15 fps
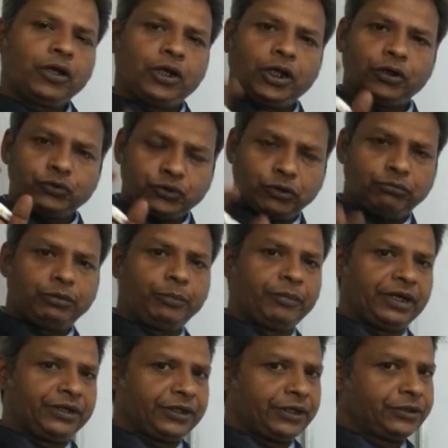You should be
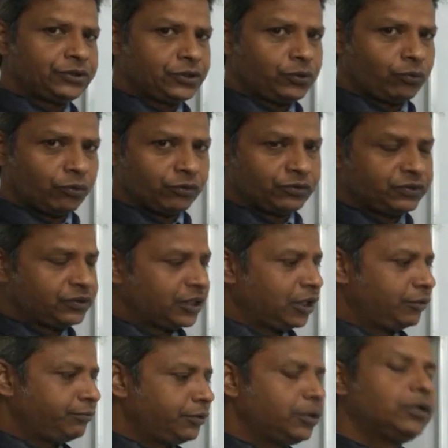maintenance to
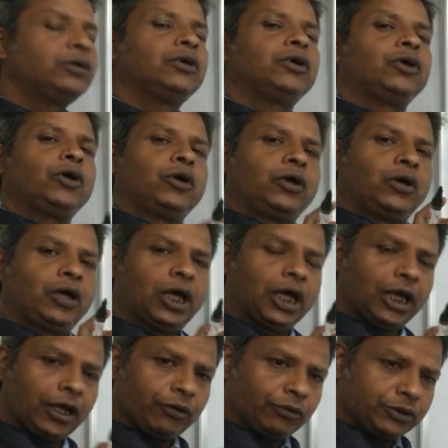oneself,
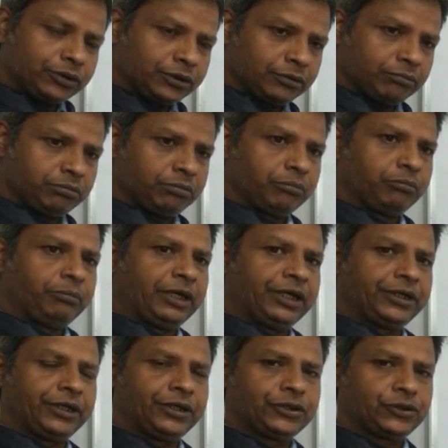along with
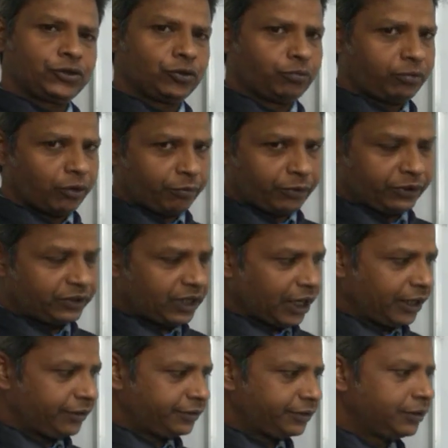maintenance to proper
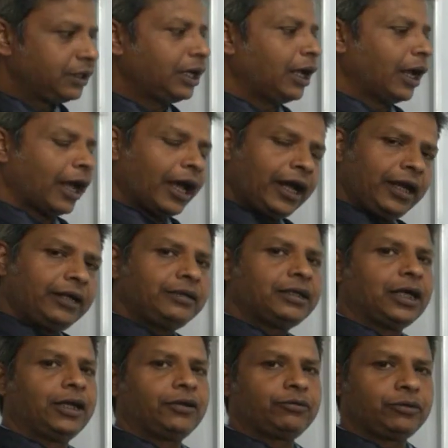diet, and
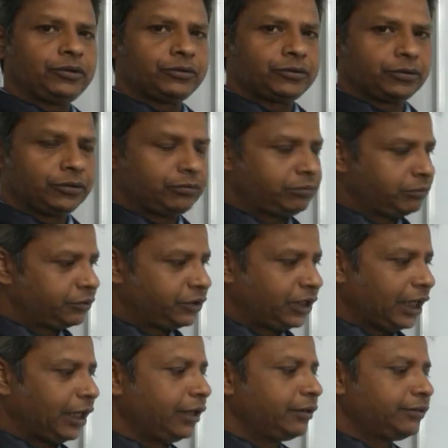along with
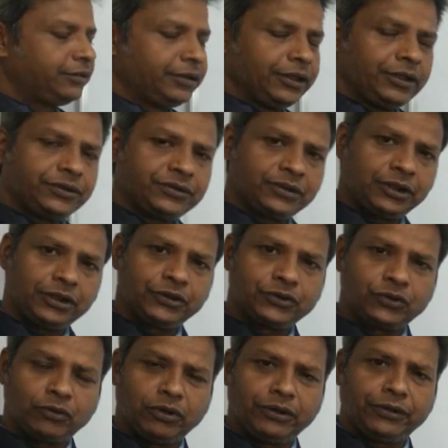take these
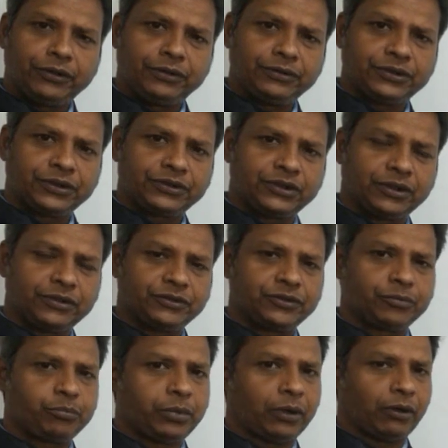insulin
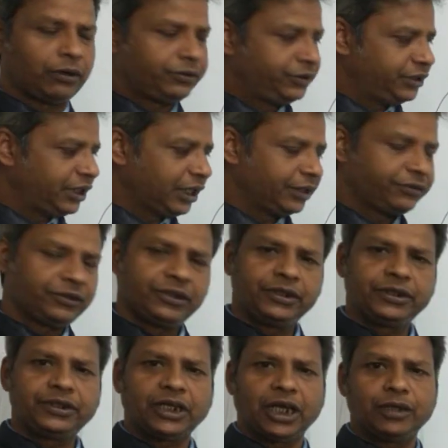injections per day
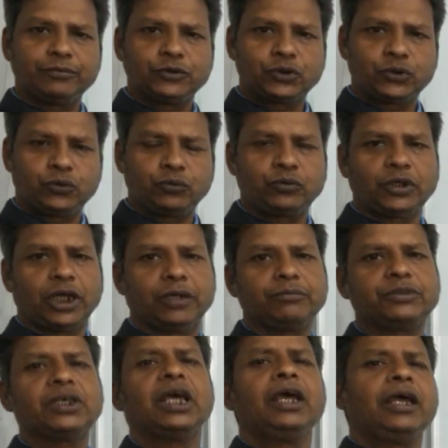3 times, 2
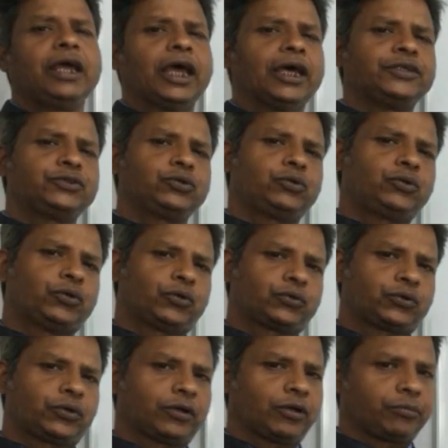times as your
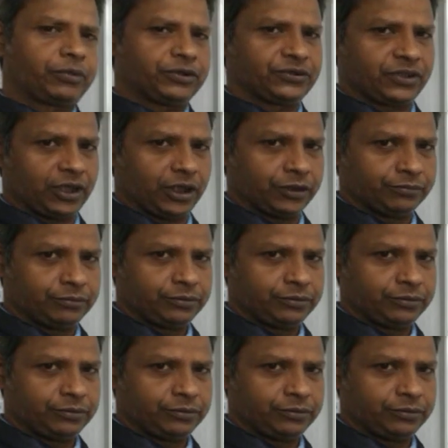doctor are prescribed.